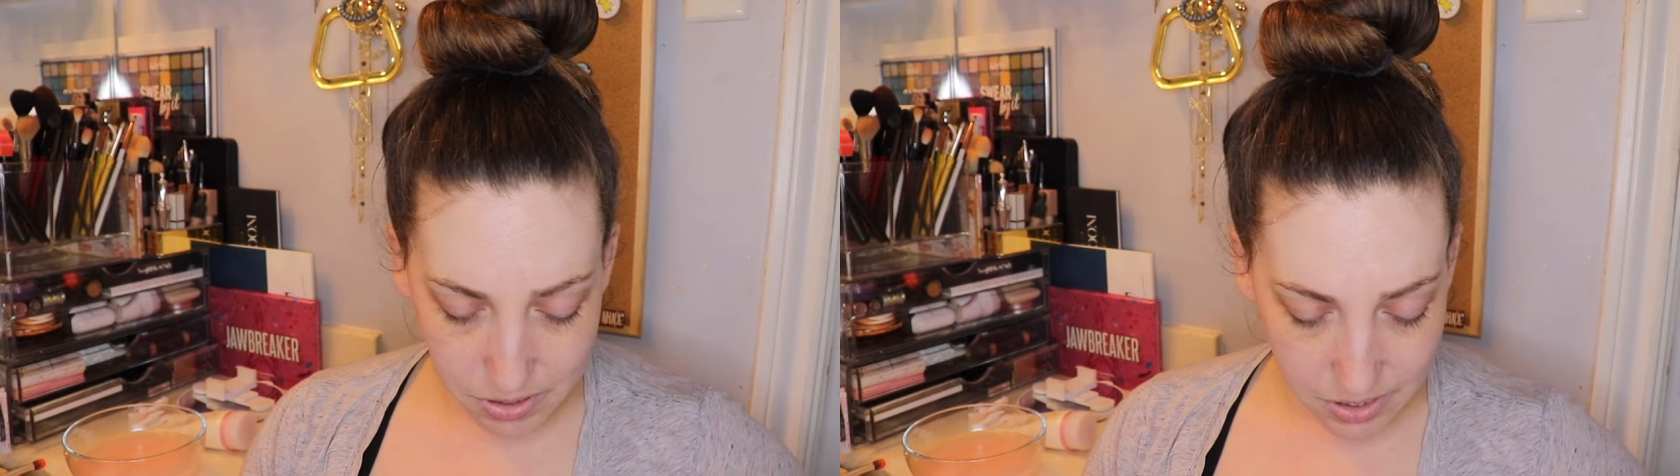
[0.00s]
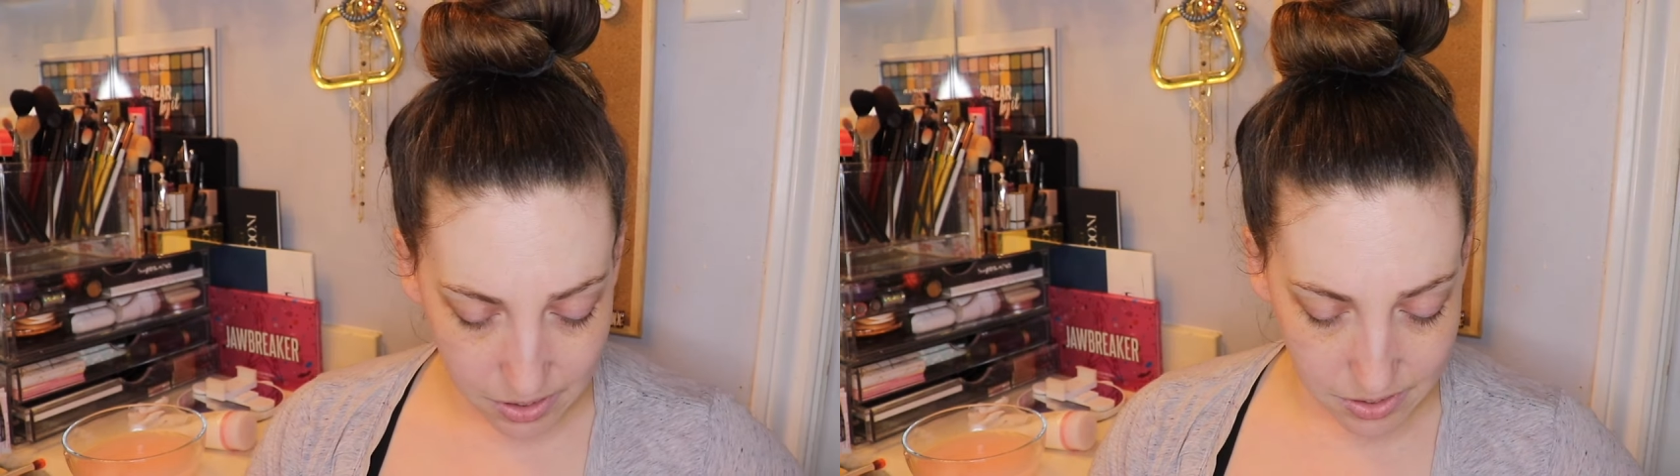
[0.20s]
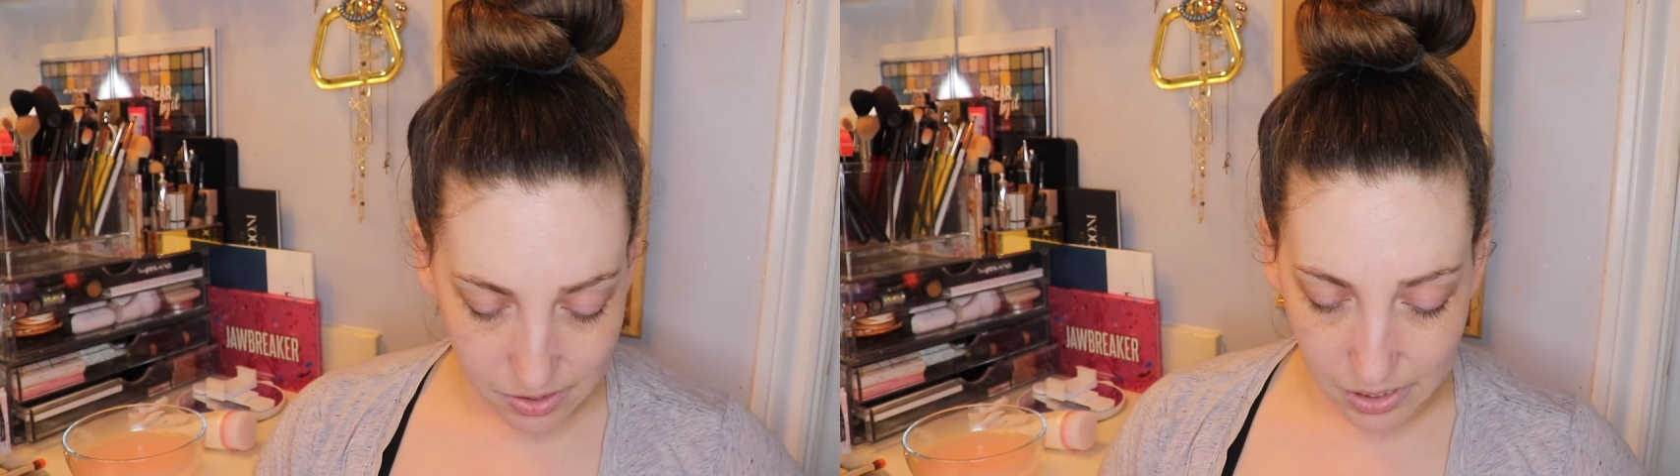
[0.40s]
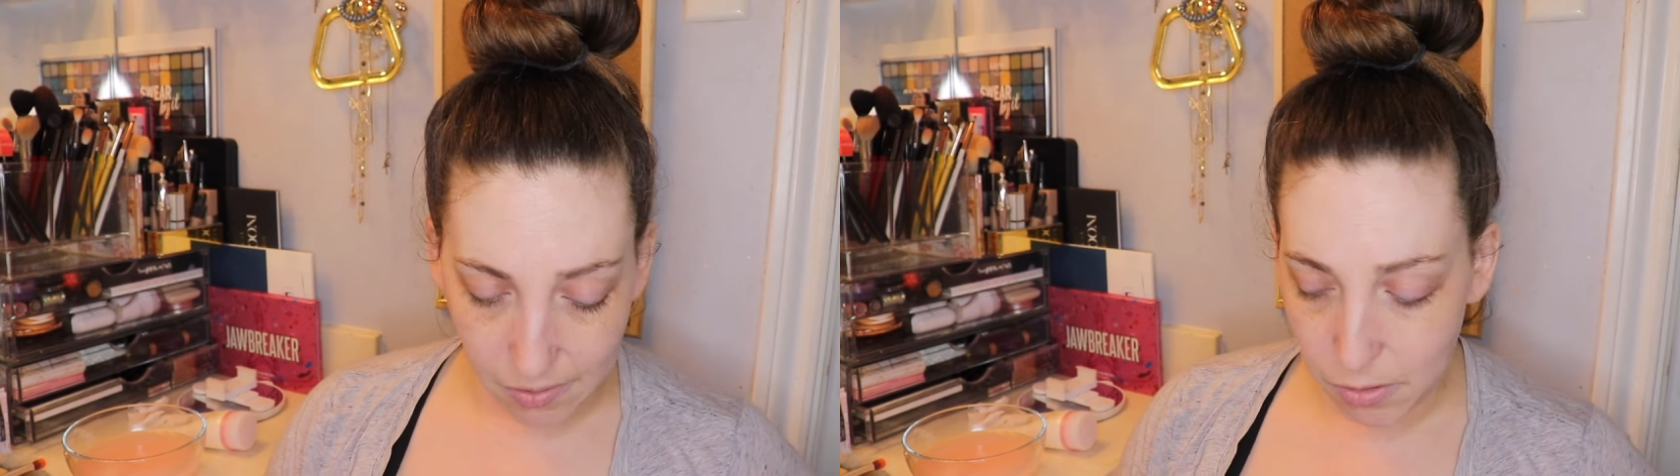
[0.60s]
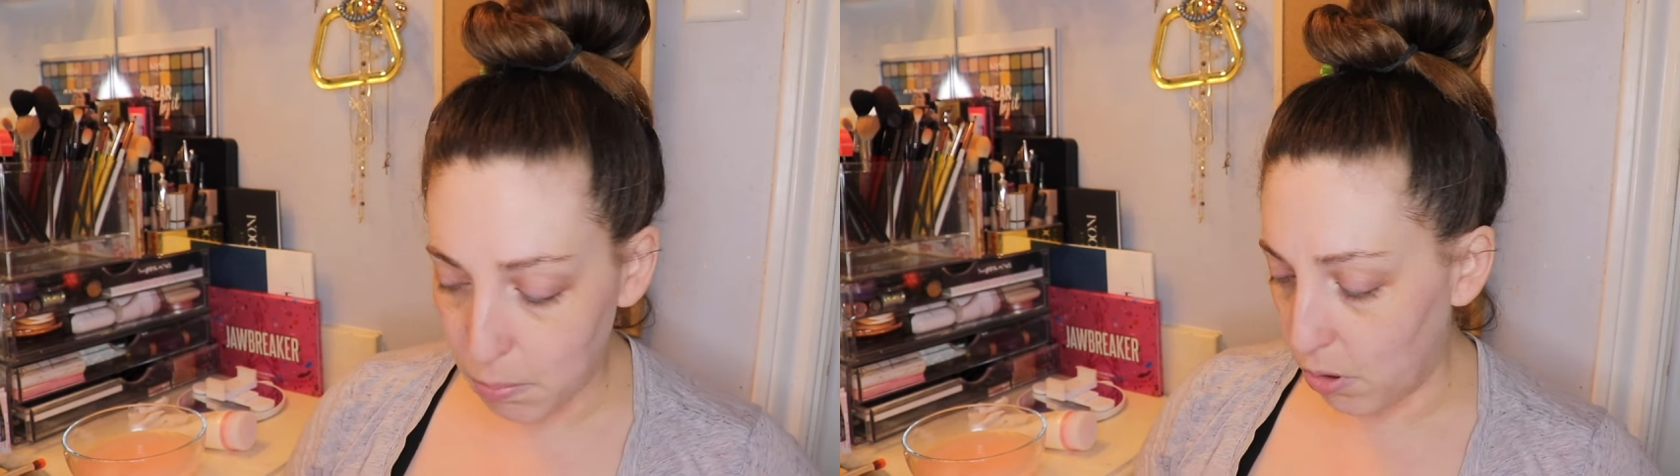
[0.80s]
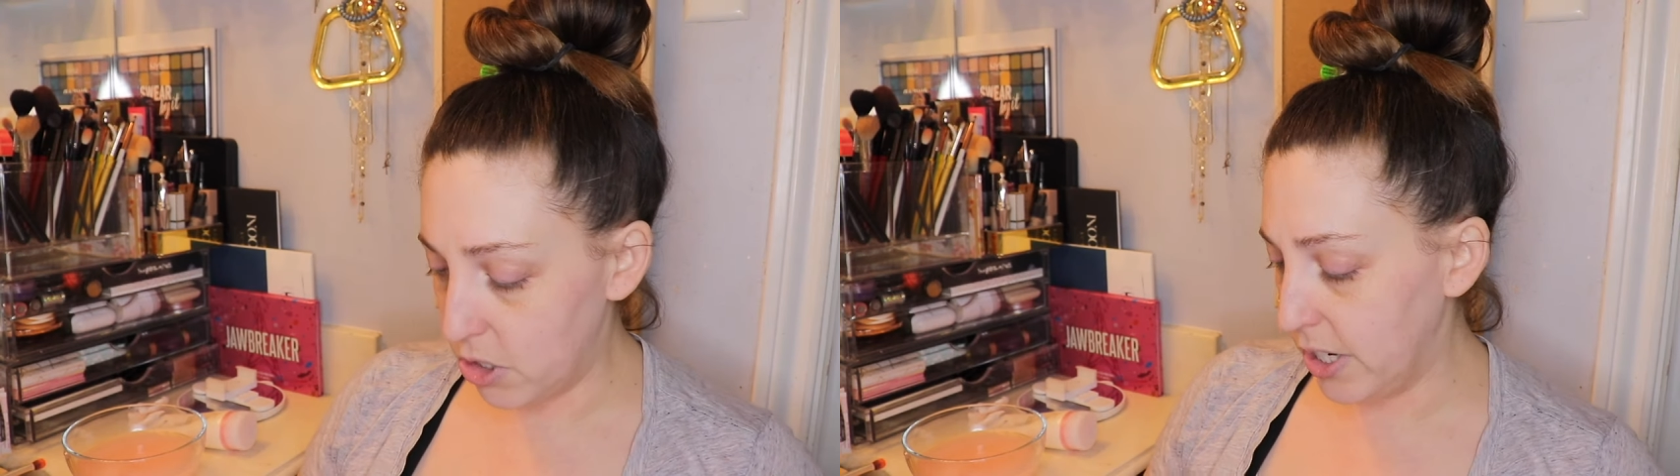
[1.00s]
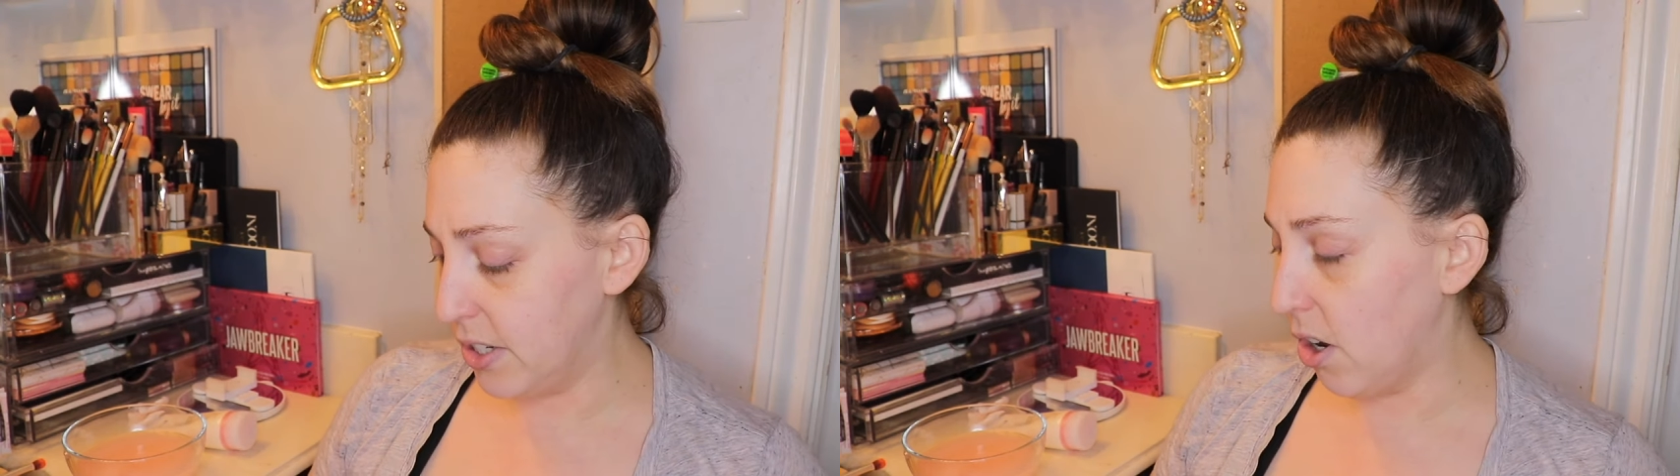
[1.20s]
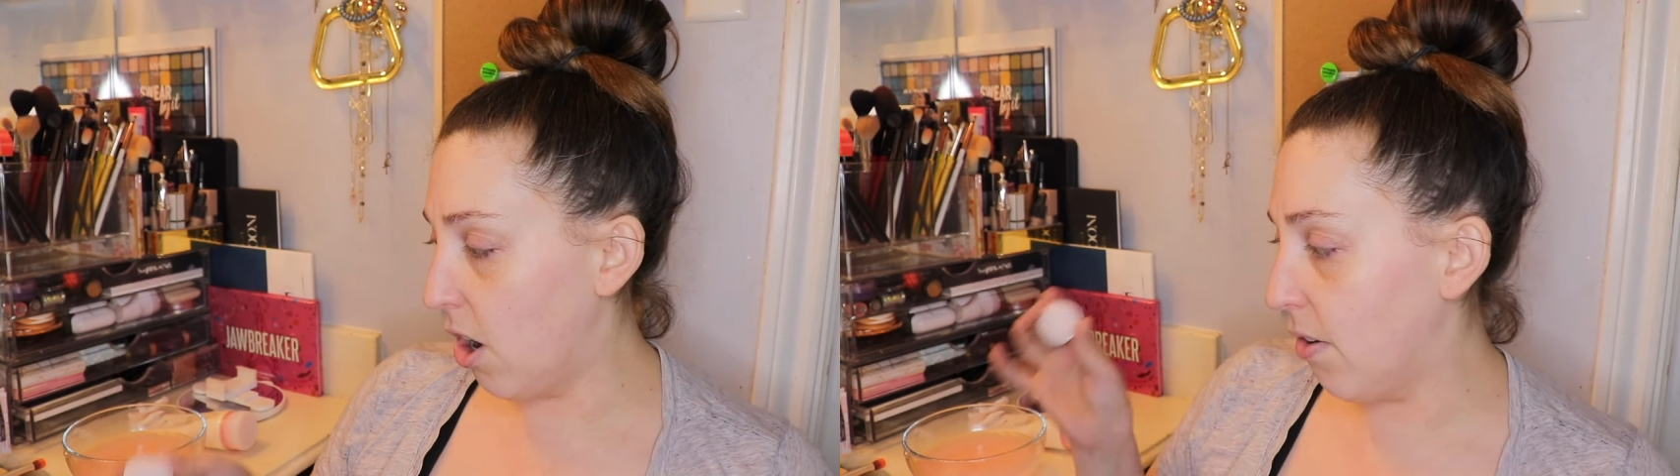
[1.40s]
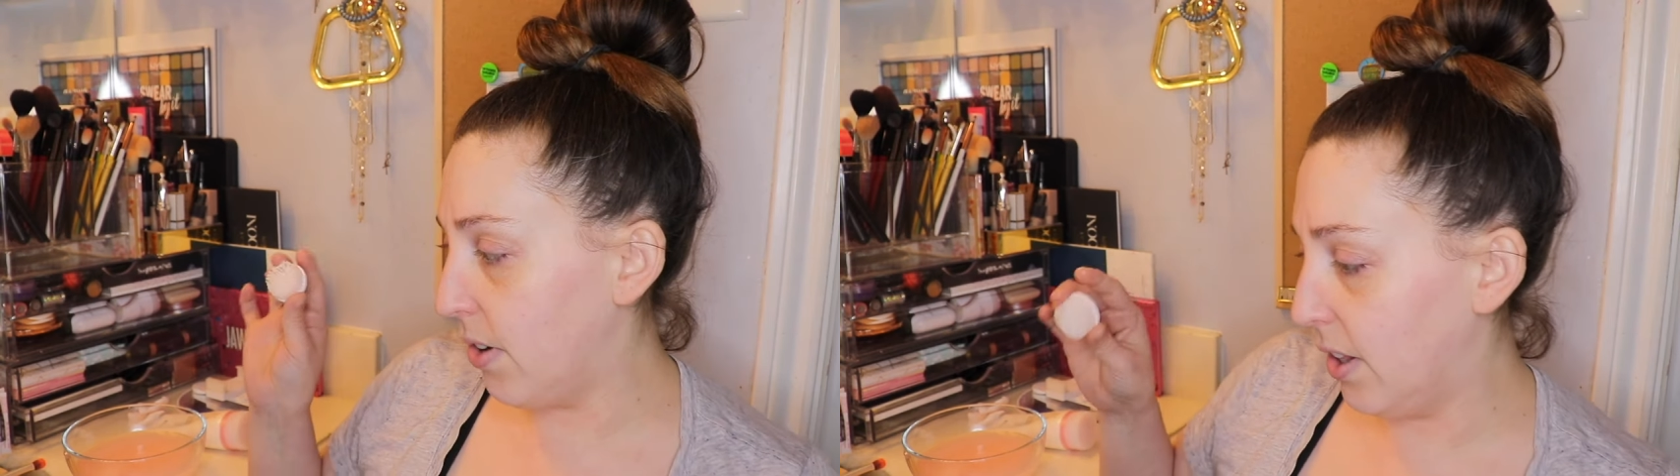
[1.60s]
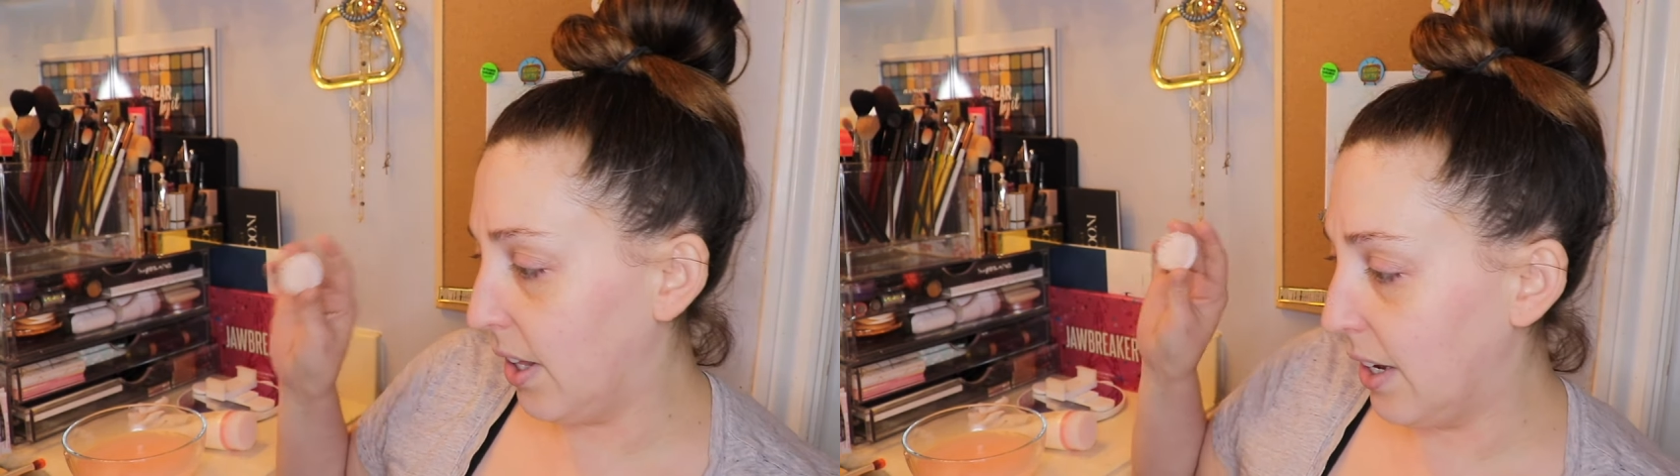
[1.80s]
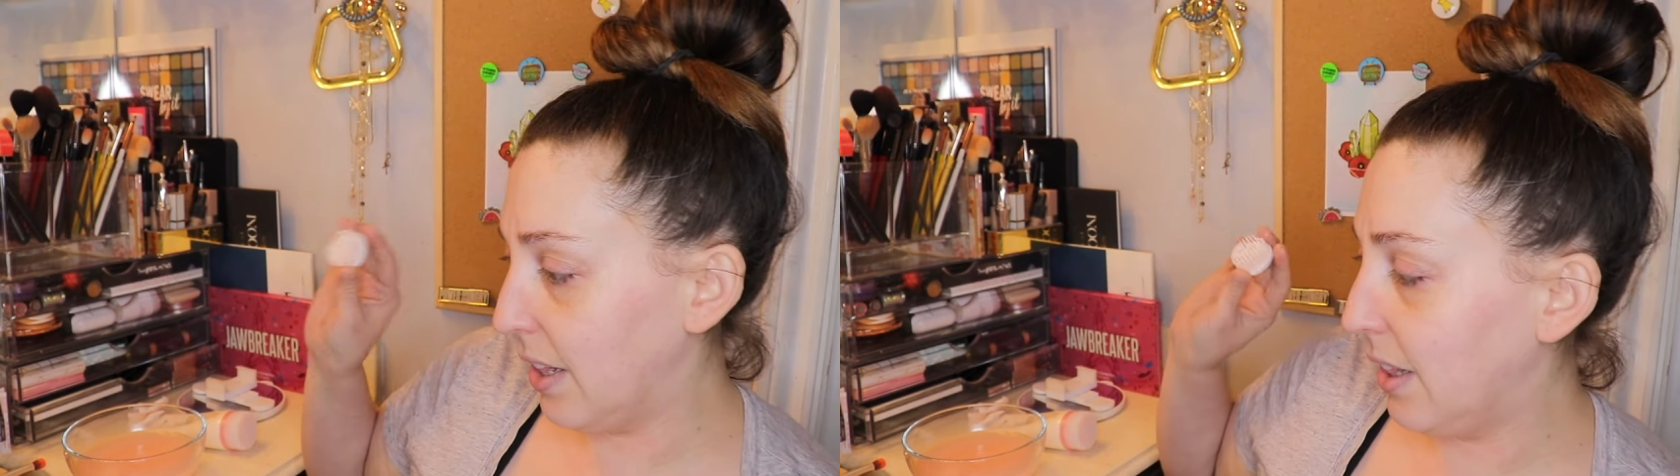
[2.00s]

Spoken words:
just gonna leave the brush heads off and like